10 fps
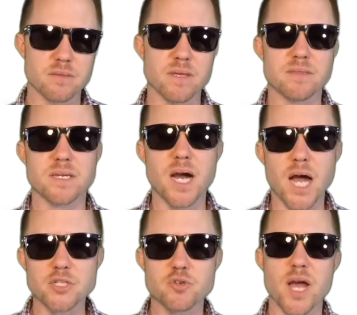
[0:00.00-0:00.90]
that the
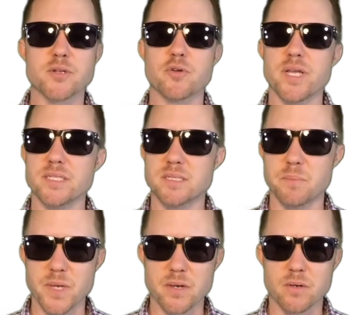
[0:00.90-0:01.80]
contractor needs to
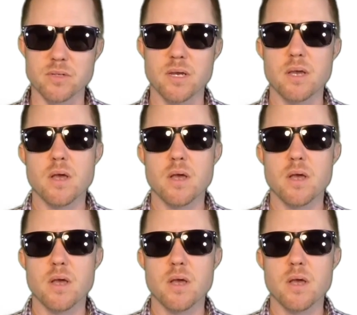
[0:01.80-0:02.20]
build